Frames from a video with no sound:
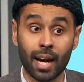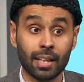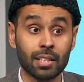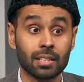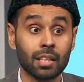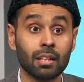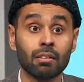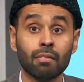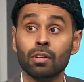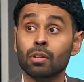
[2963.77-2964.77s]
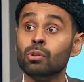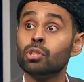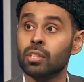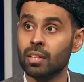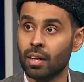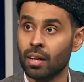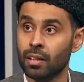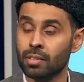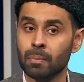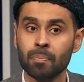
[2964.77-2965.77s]
and they're seeing revolution in their
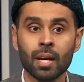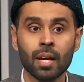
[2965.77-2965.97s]
lives.